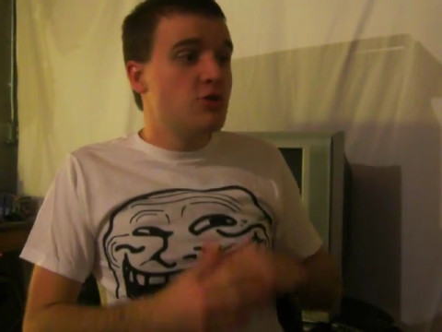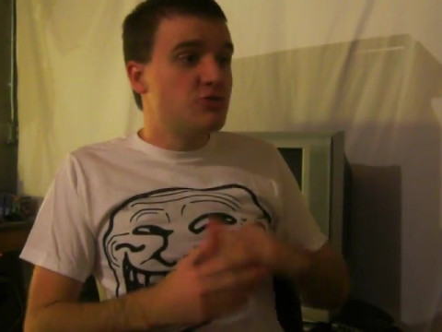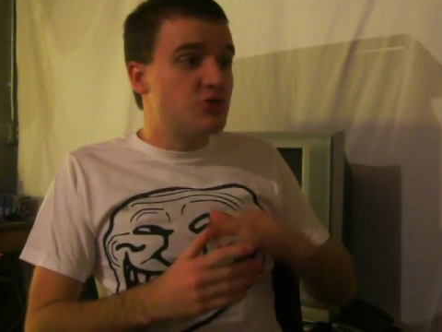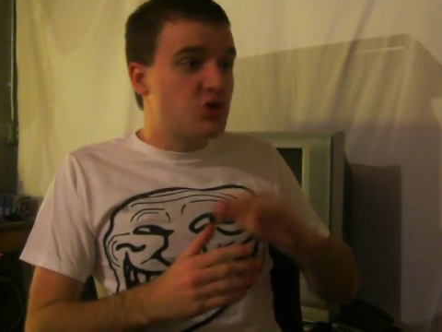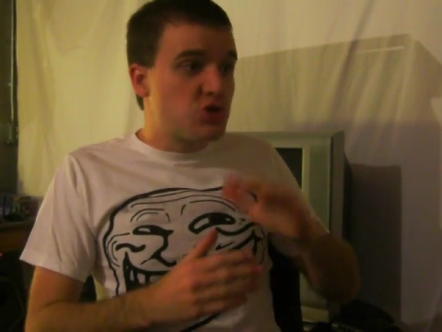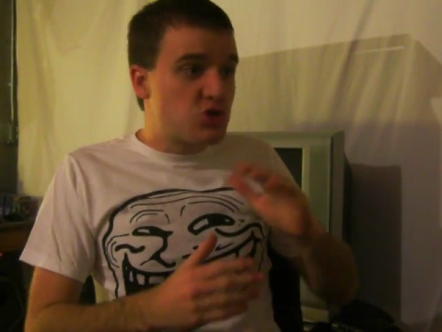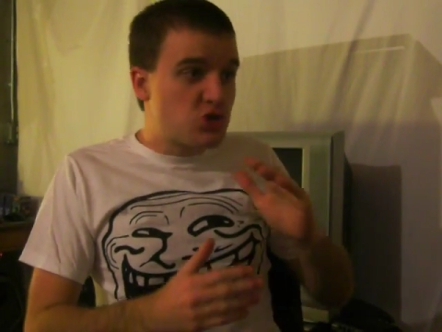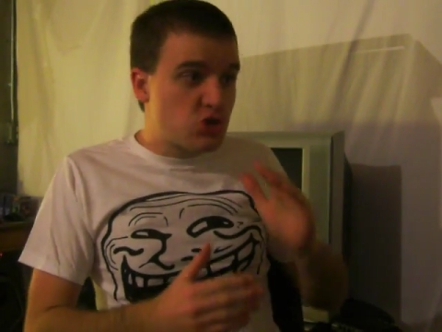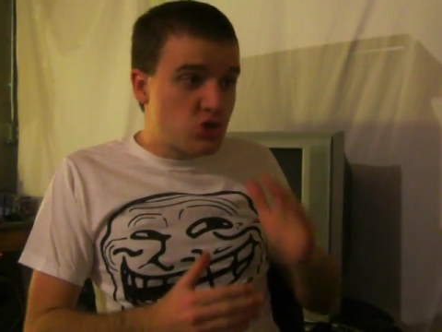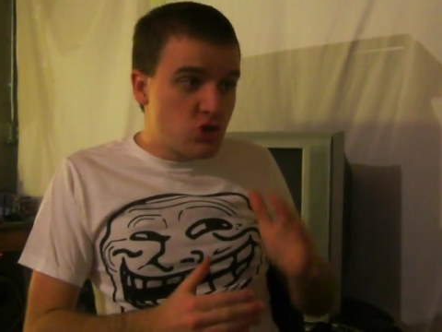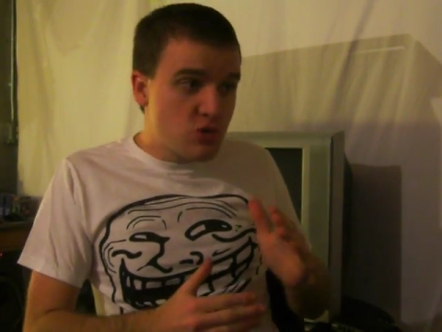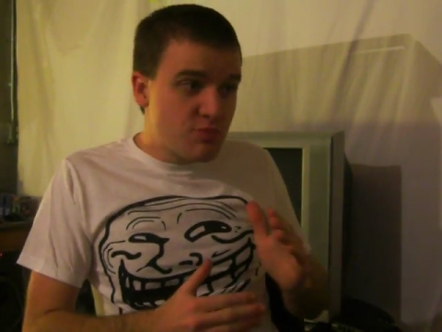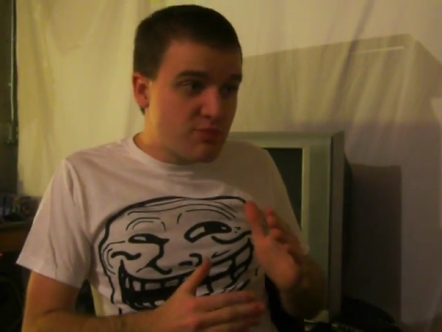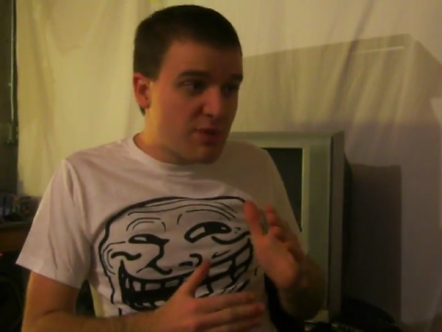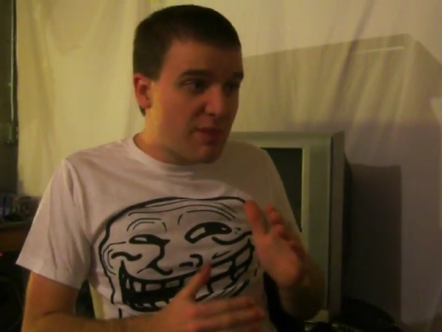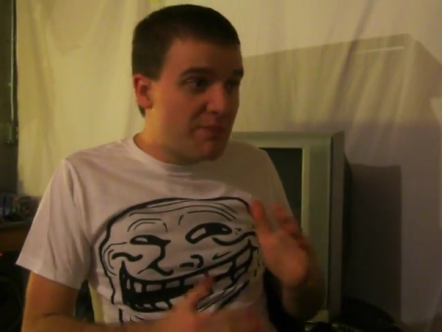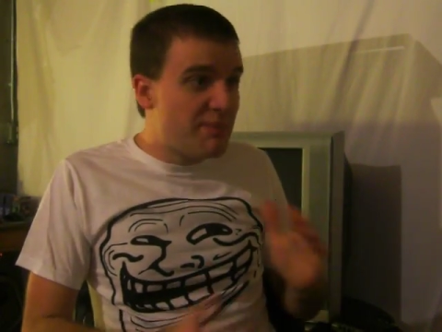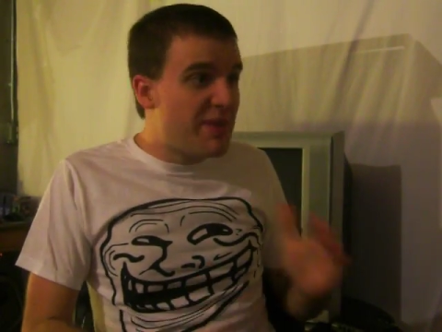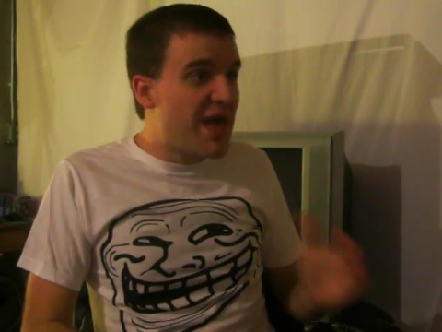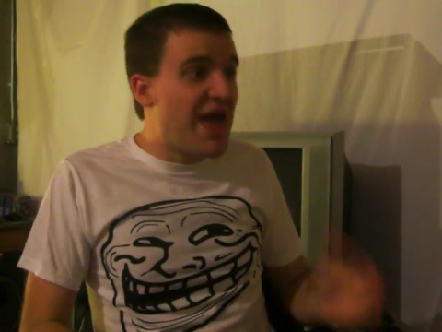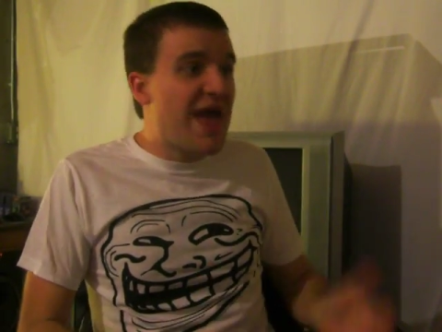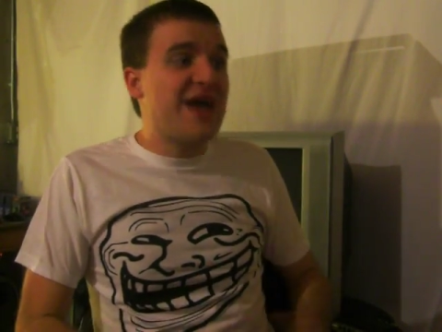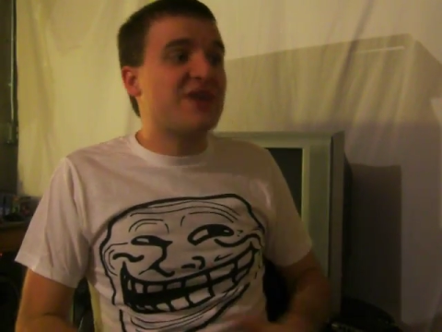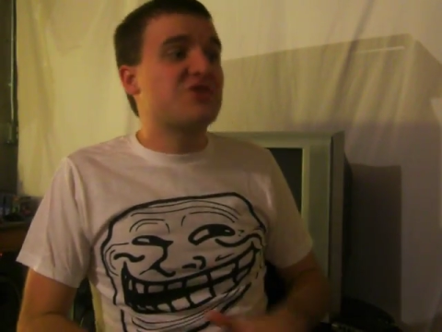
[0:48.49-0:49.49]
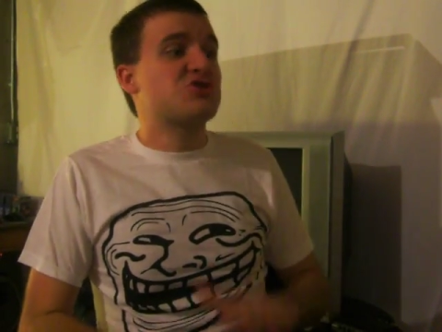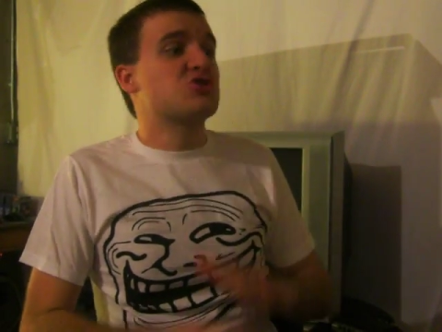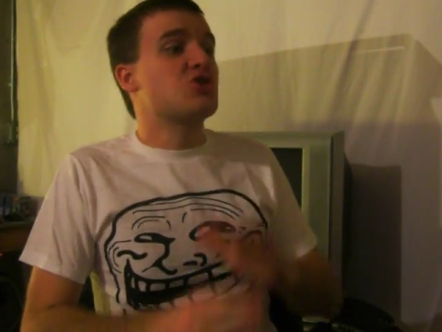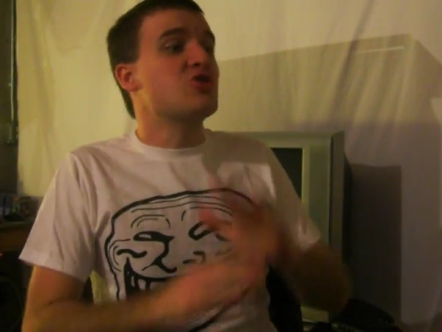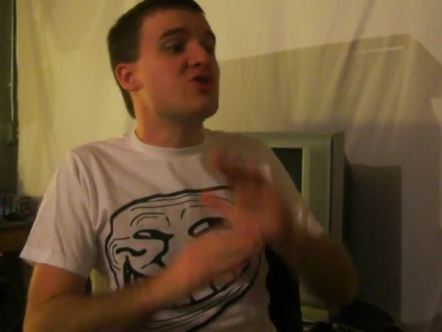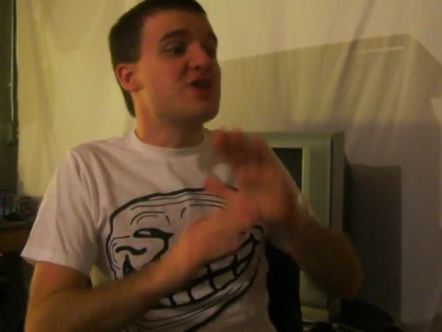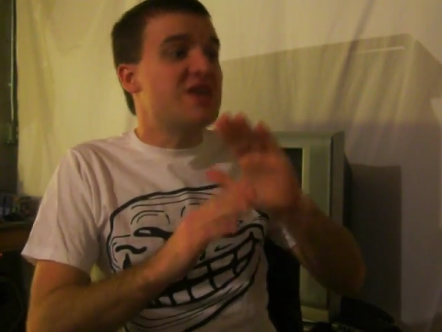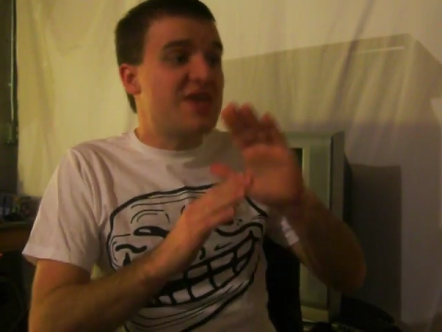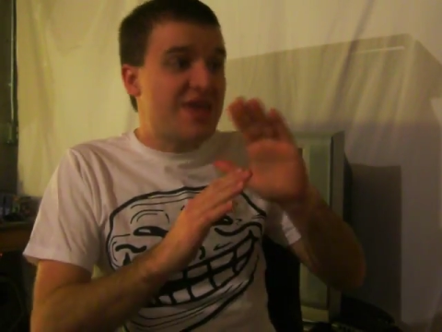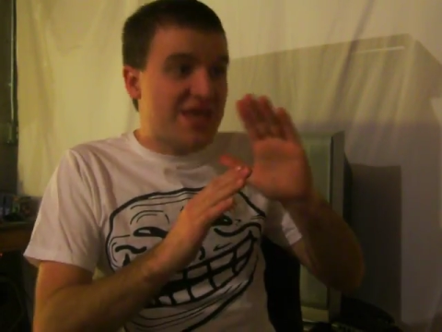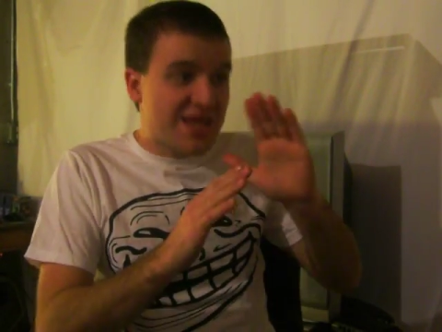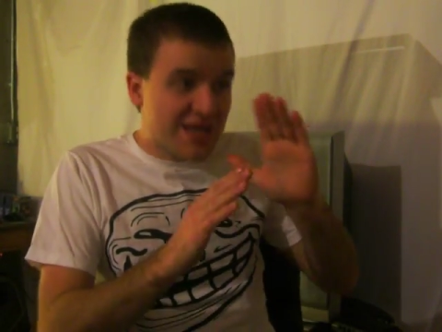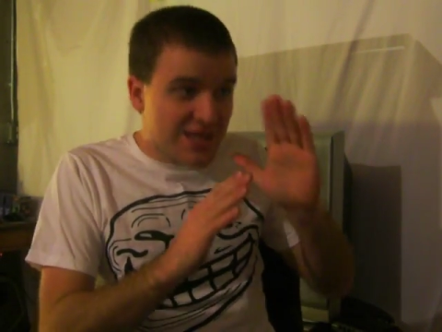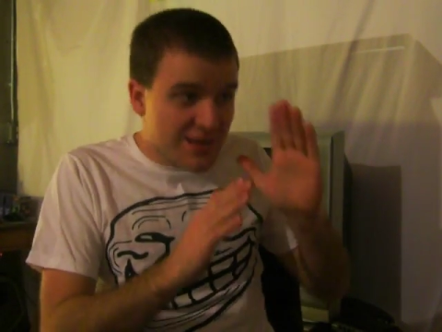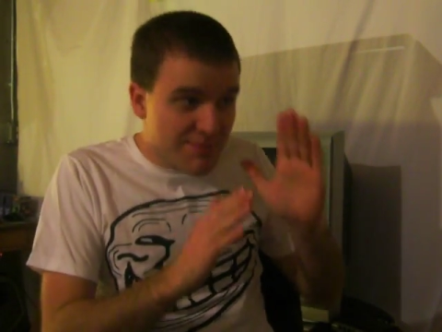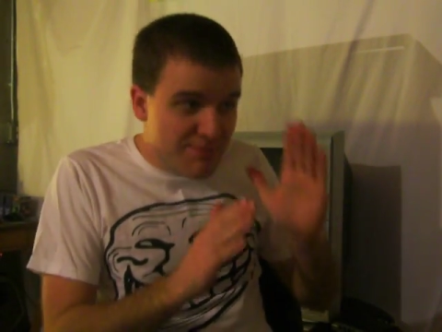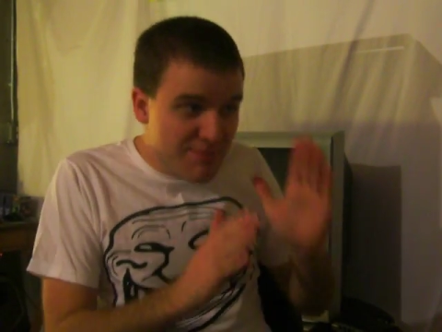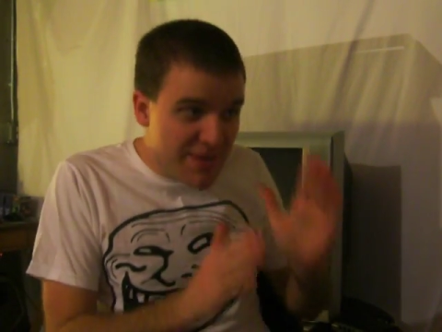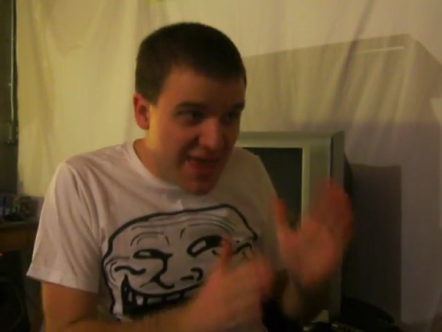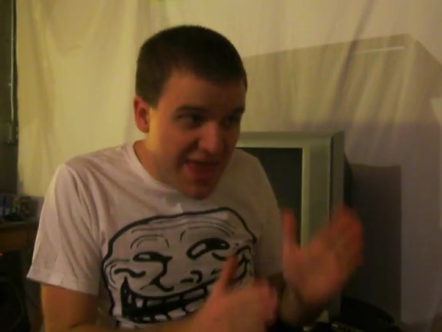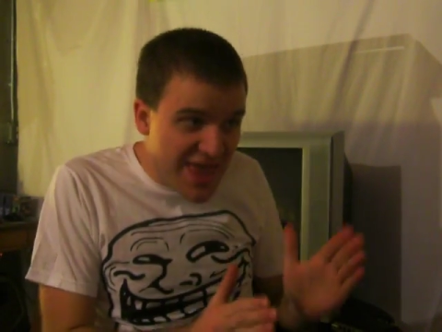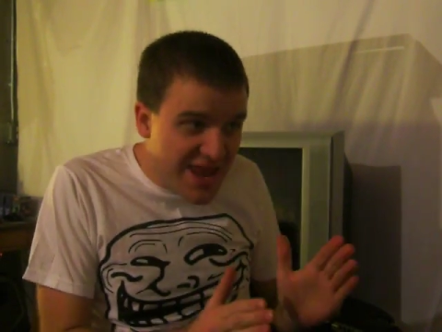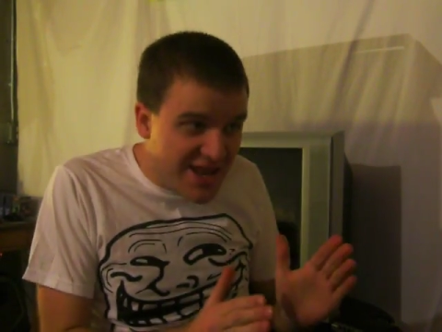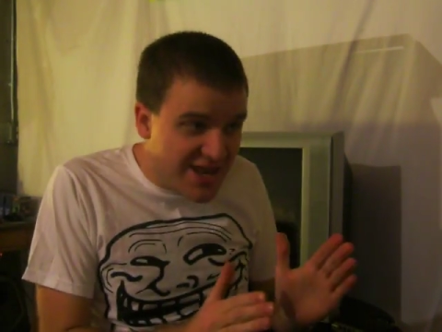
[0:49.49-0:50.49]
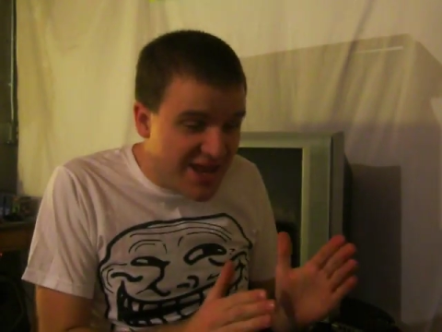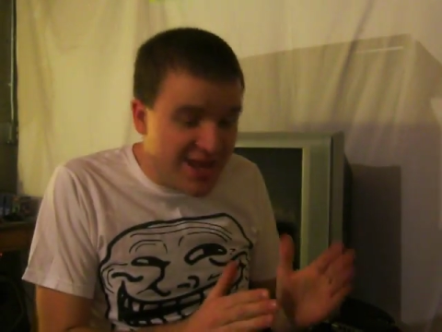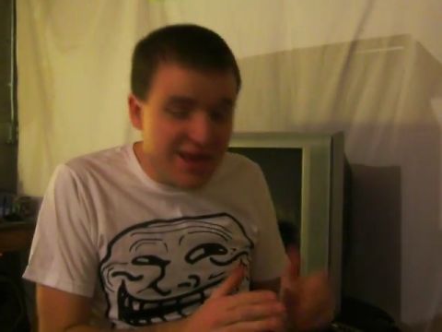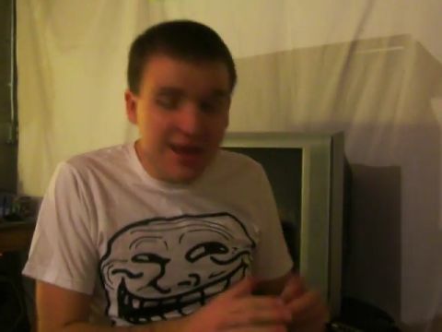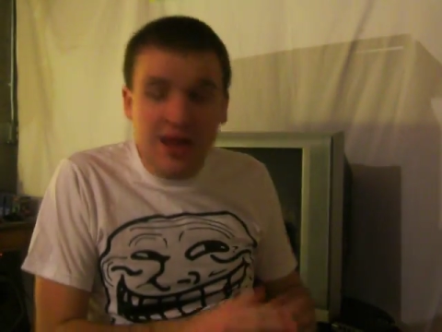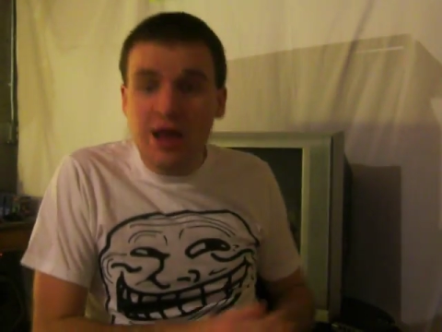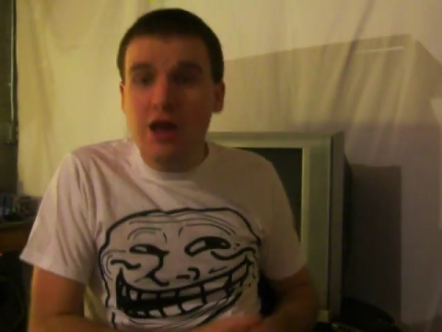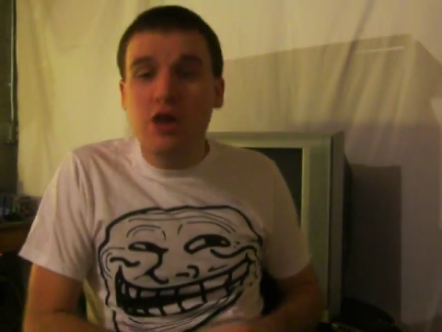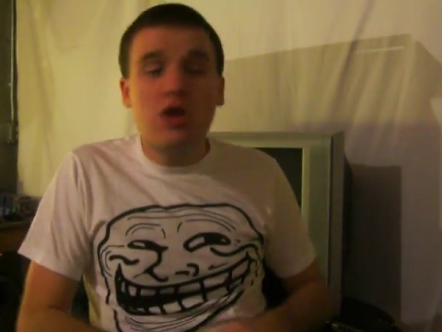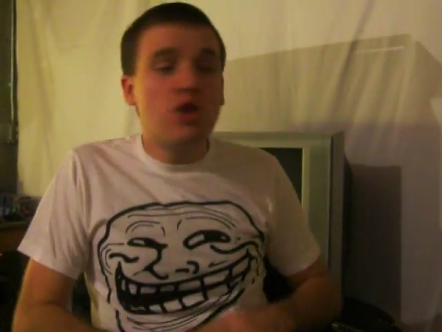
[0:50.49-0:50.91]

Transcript: The super PACs are independent.